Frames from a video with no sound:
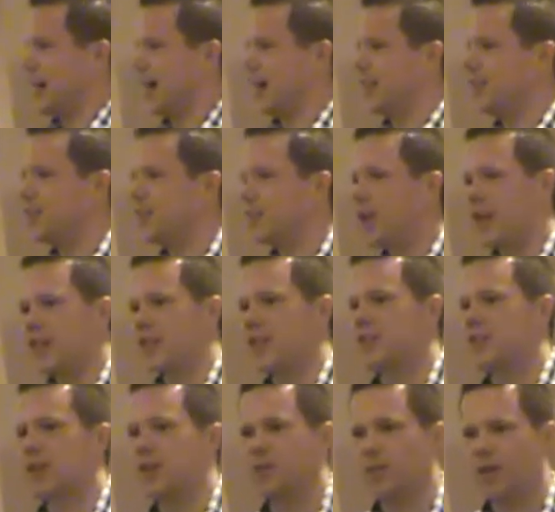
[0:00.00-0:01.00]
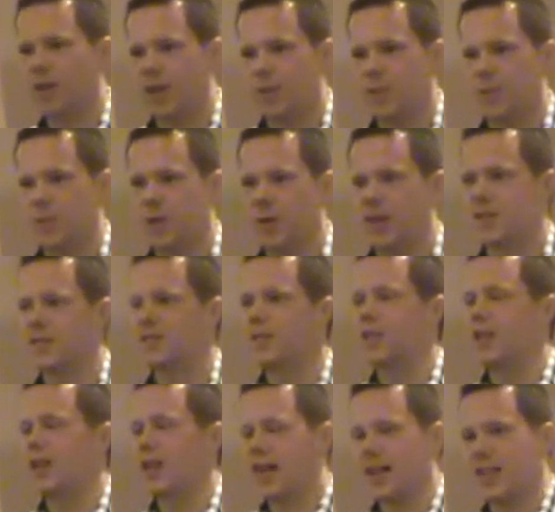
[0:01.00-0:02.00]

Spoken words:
And you're making your own lives possible,